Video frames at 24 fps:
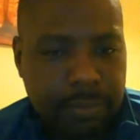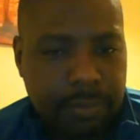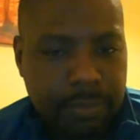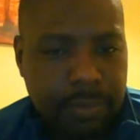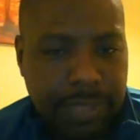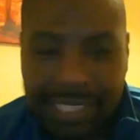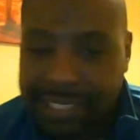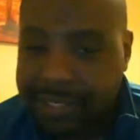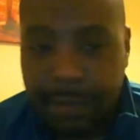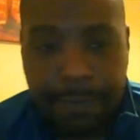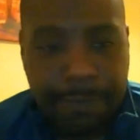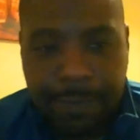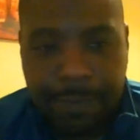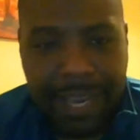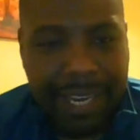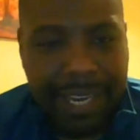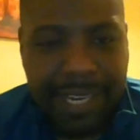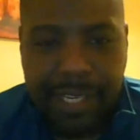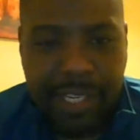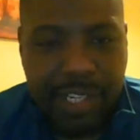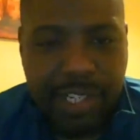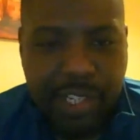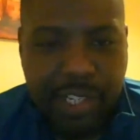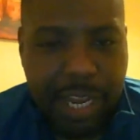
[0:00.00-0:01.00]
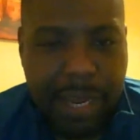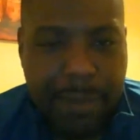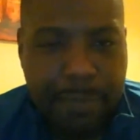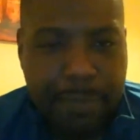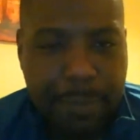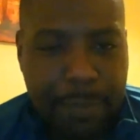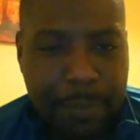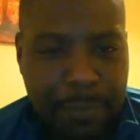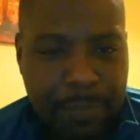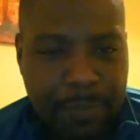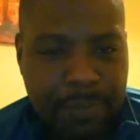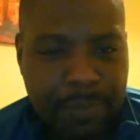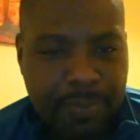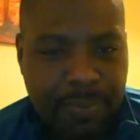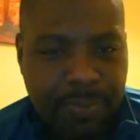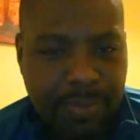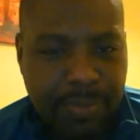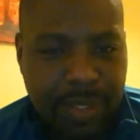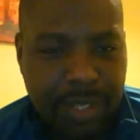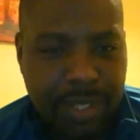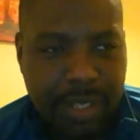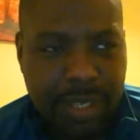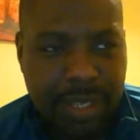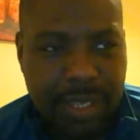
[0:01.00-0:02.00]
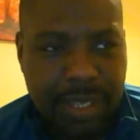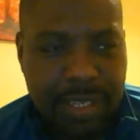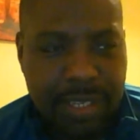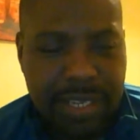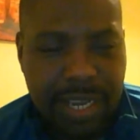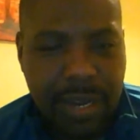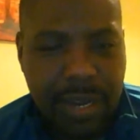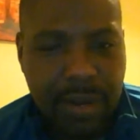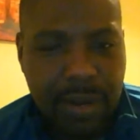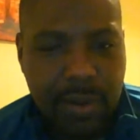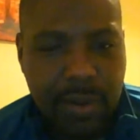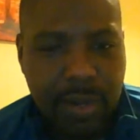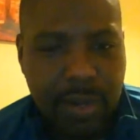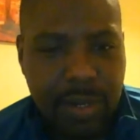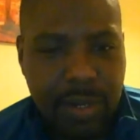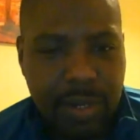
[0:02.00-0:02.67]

That's not fighting shape. So